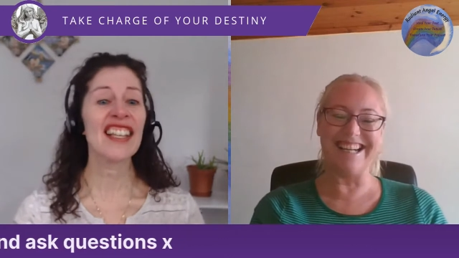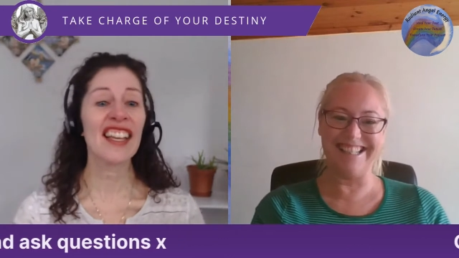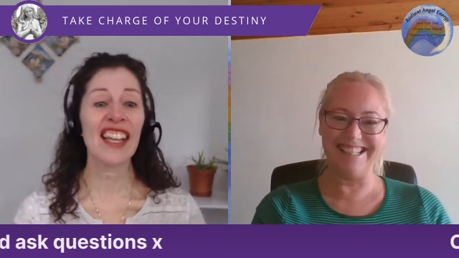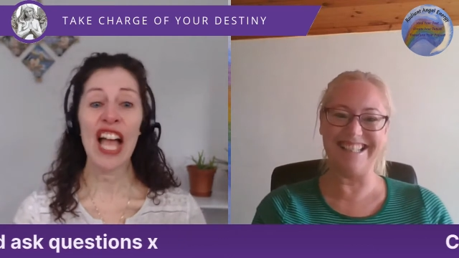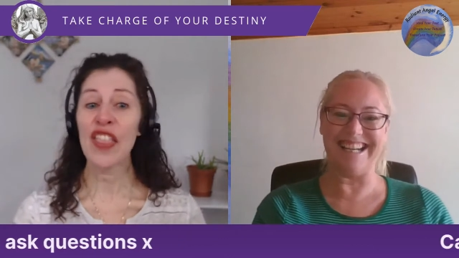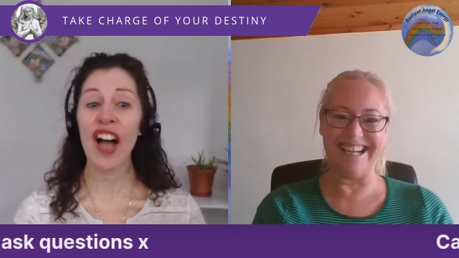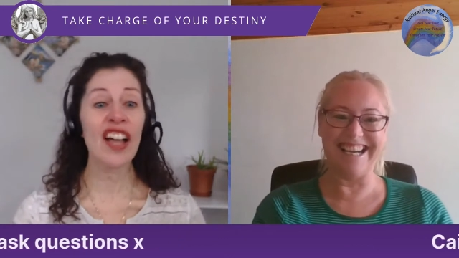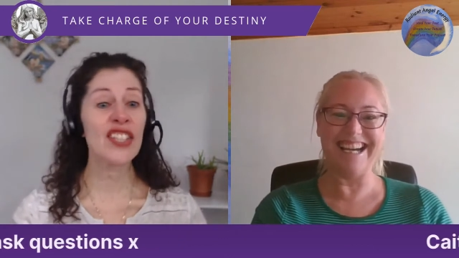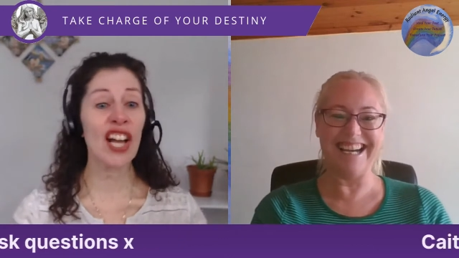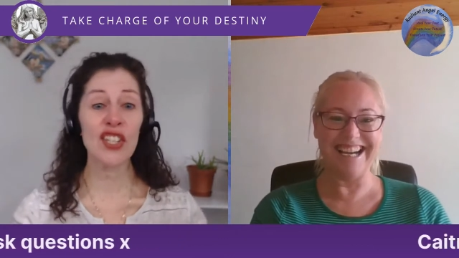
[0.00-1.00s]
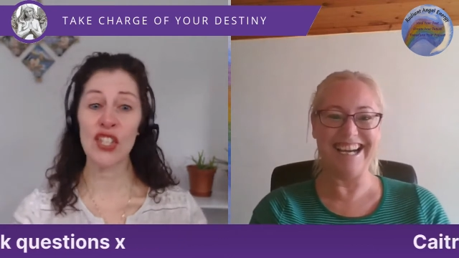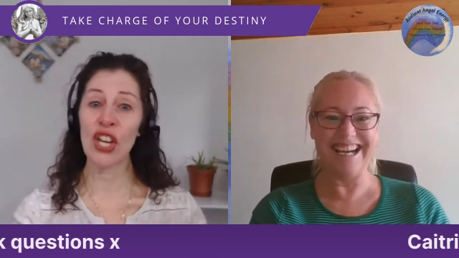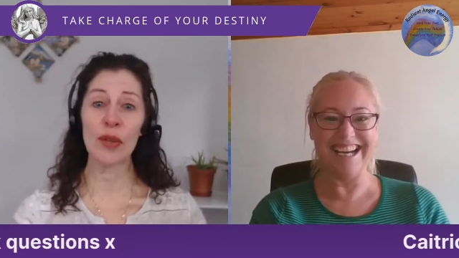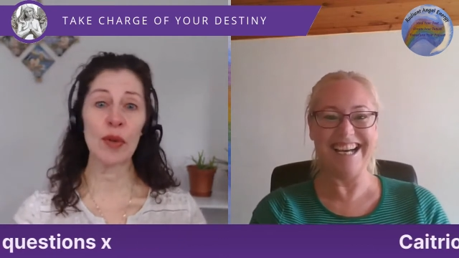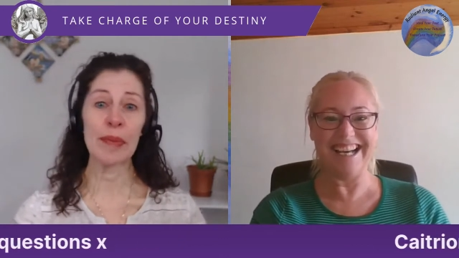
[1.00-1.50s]
Speaker 1: like, I, I,
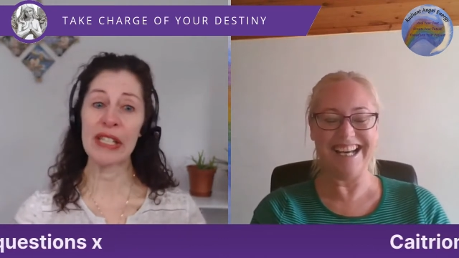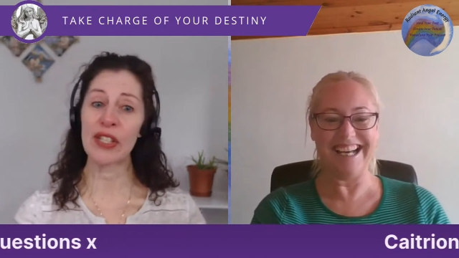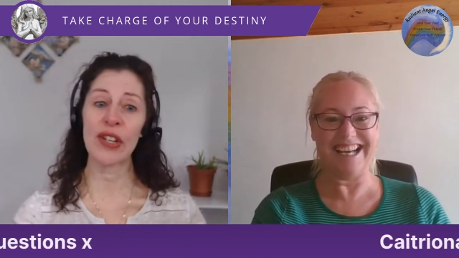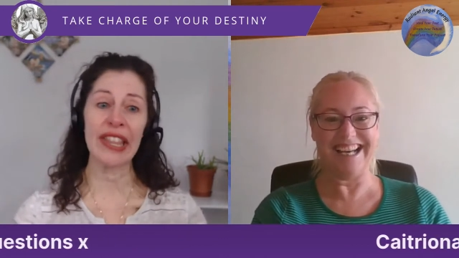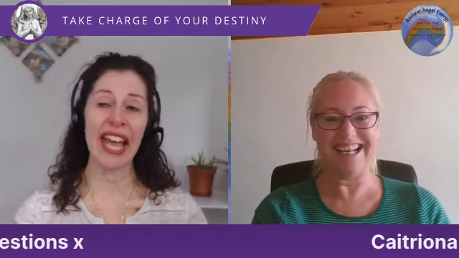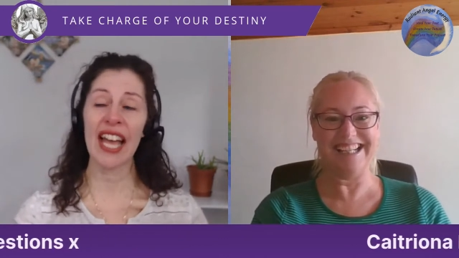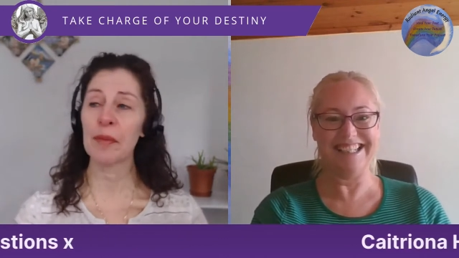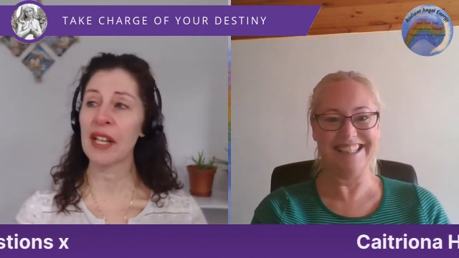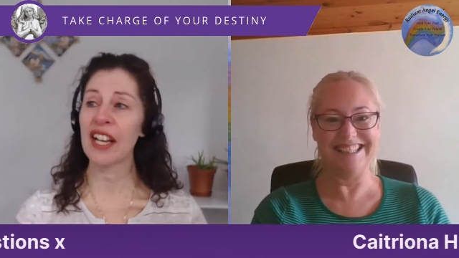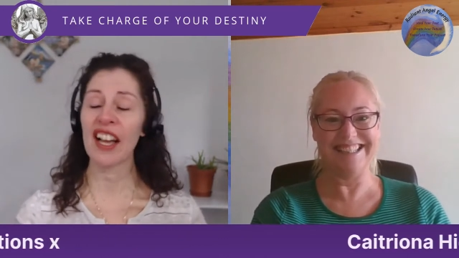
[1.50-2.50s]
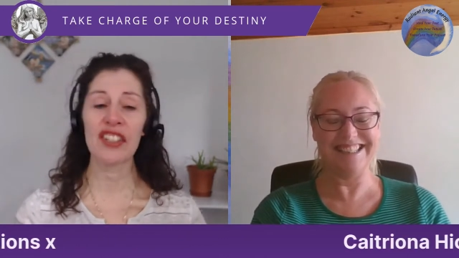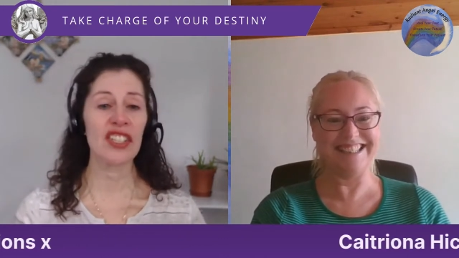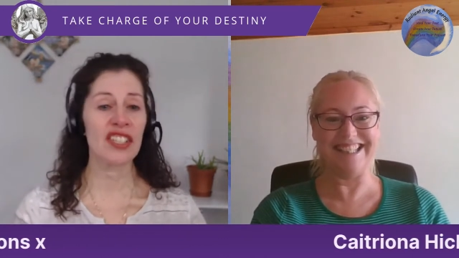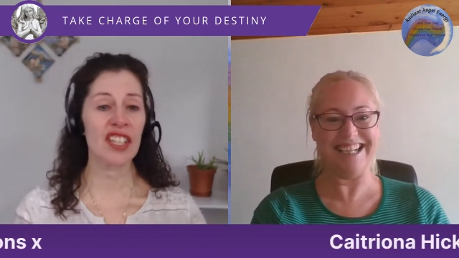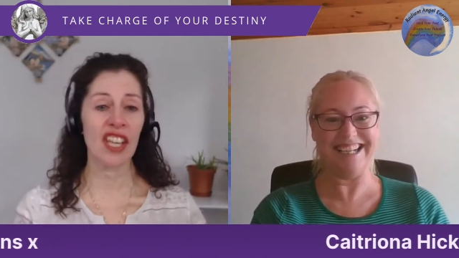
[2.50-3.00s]
certainly wouldn't be doing that. I'll be like,
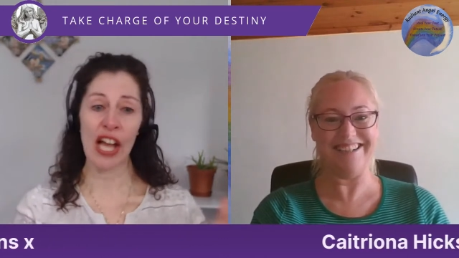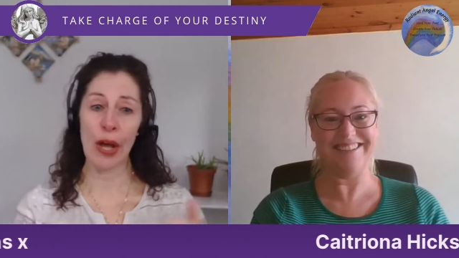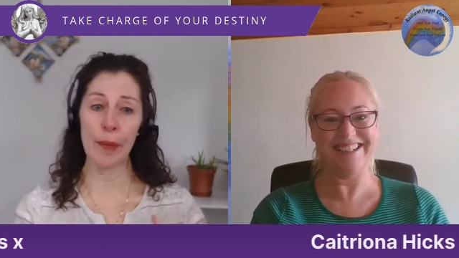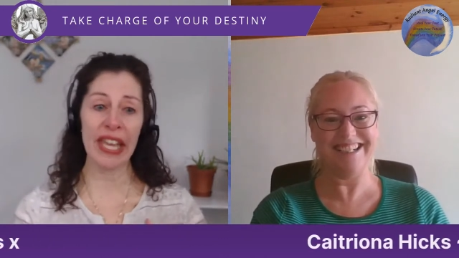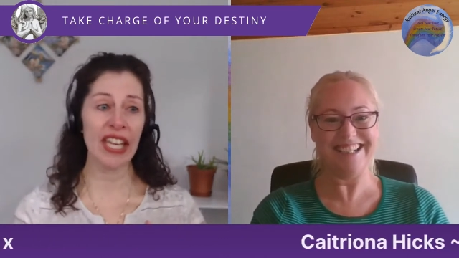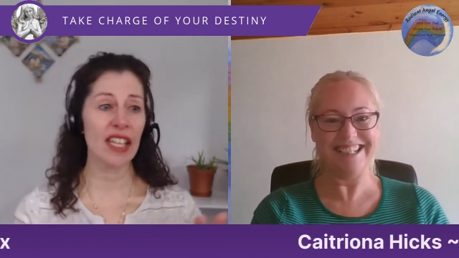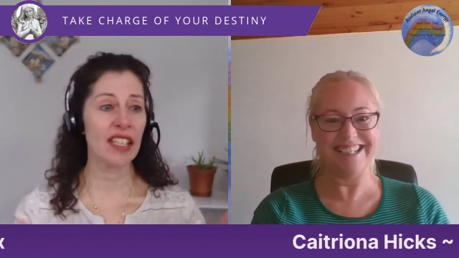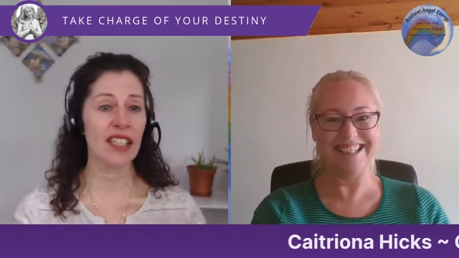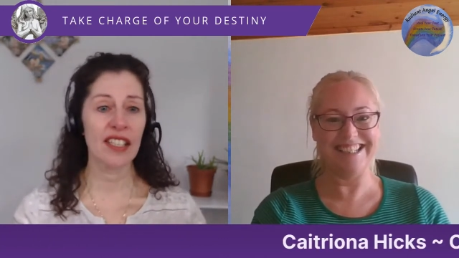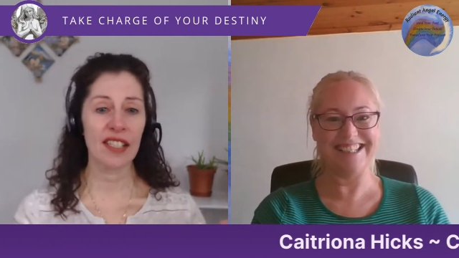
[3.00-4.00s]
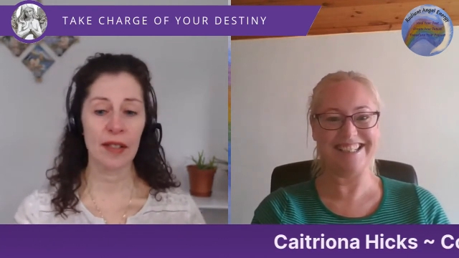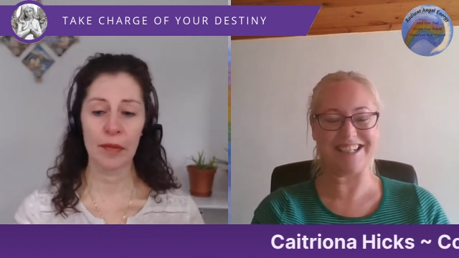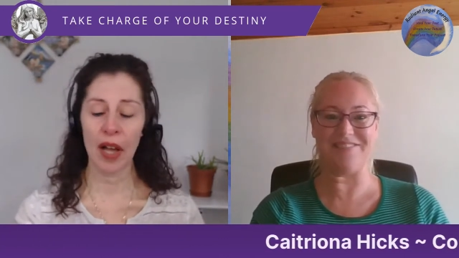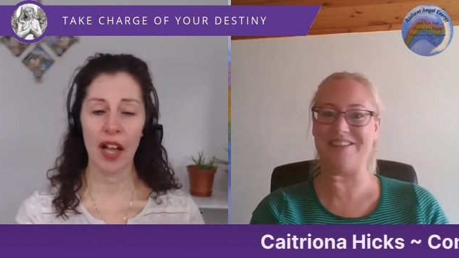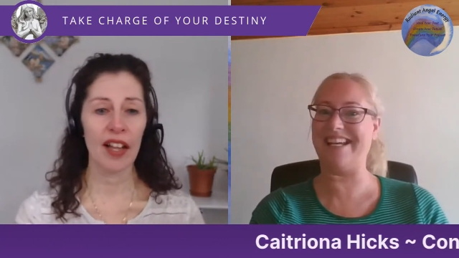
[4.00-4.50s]
just mm. come in and
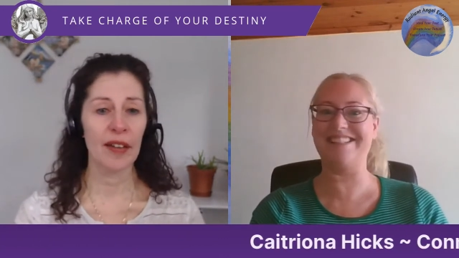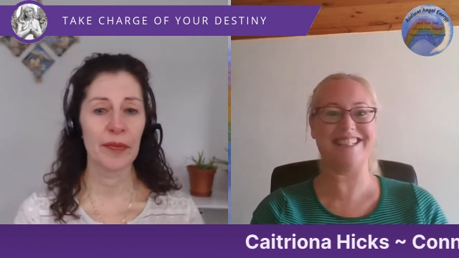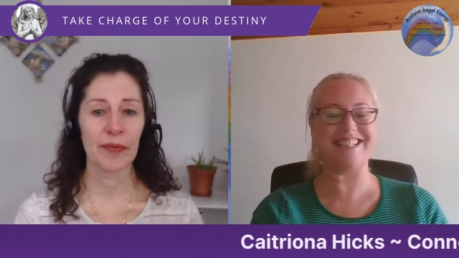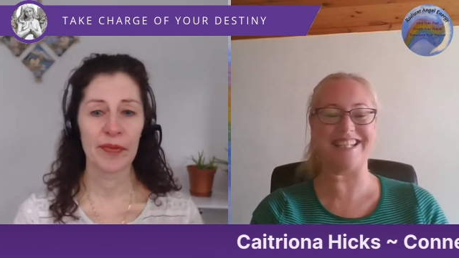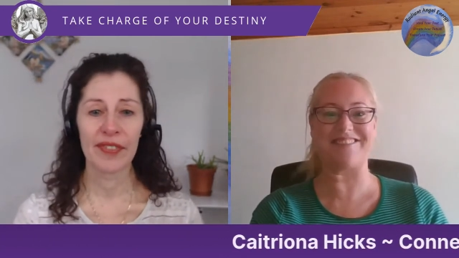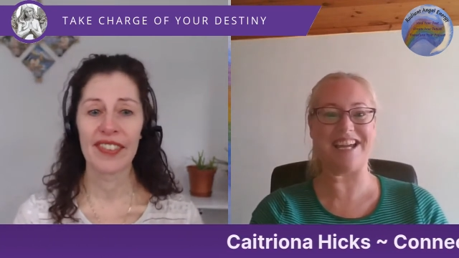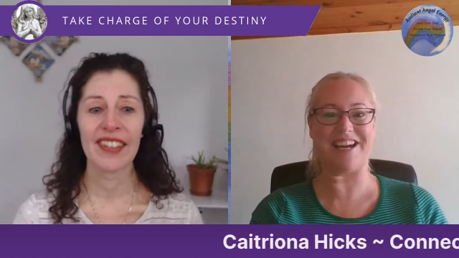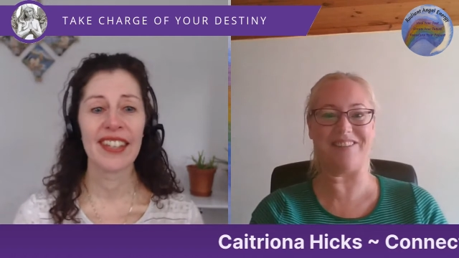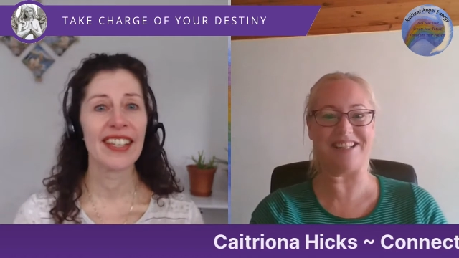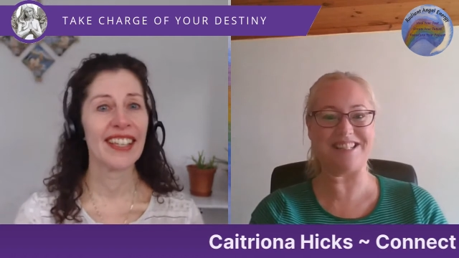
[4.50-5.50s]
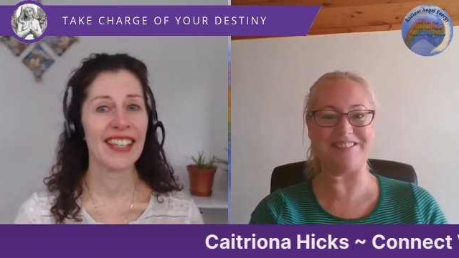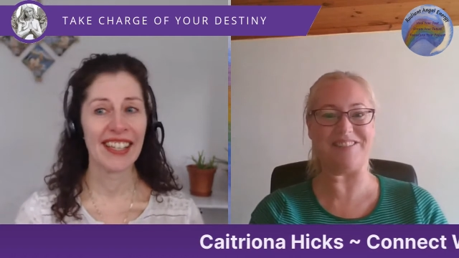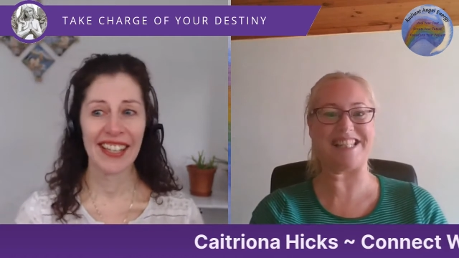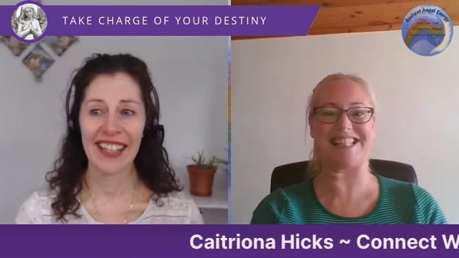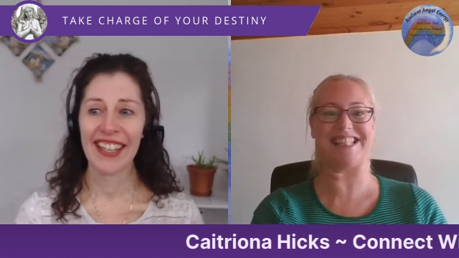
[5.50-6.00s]
come
Speaker 2: in. Don't care what
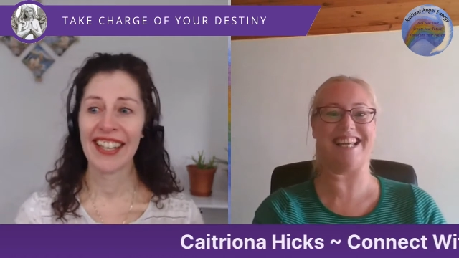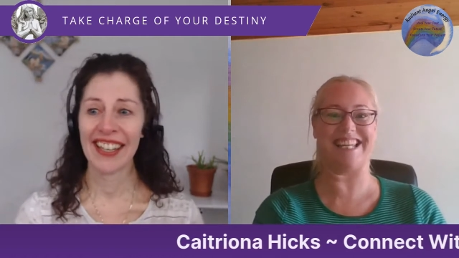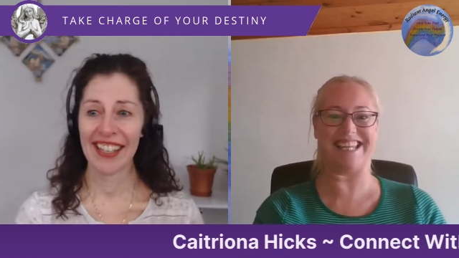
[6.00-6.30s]
what it's like.